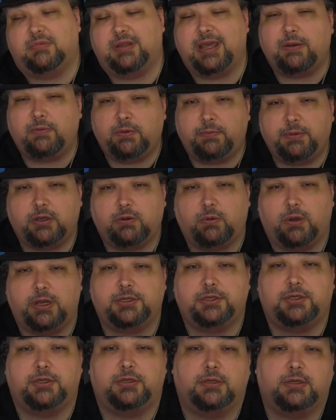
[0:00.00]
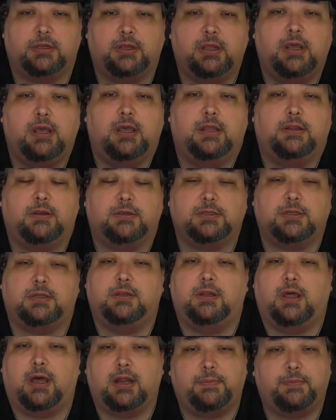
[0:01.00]
That would be questioned. There's a
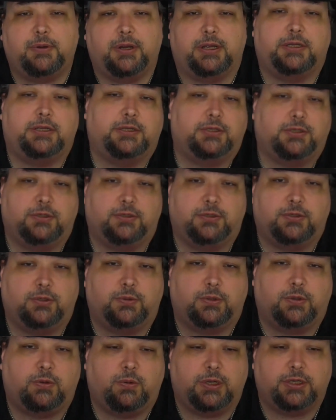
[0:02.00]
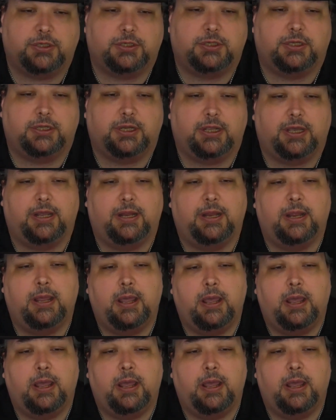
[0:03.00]
lot of practitioners who would question that.